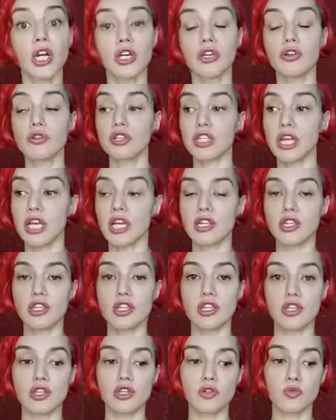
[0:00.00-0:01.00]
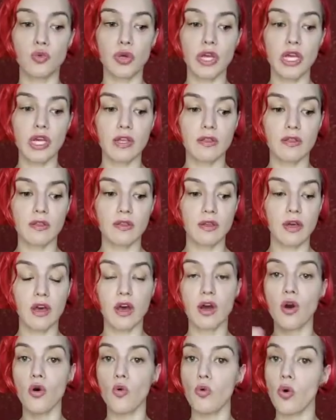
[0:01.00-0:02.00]
You change with
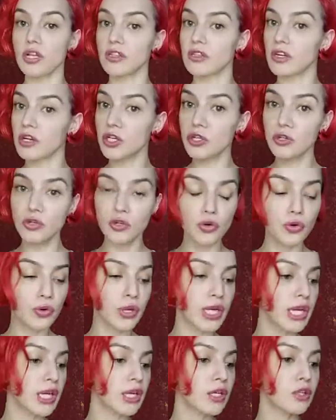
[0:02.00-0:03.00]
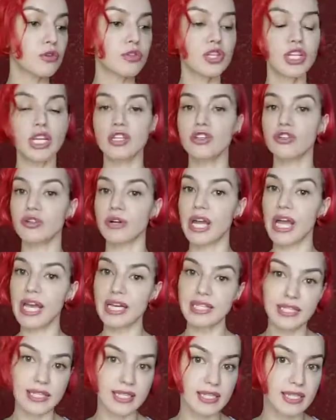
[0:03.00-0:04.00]
what are you doing, you change your
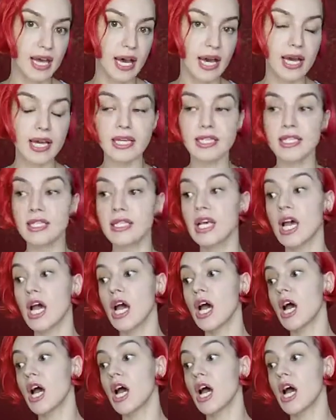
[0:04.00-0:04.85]
exercise.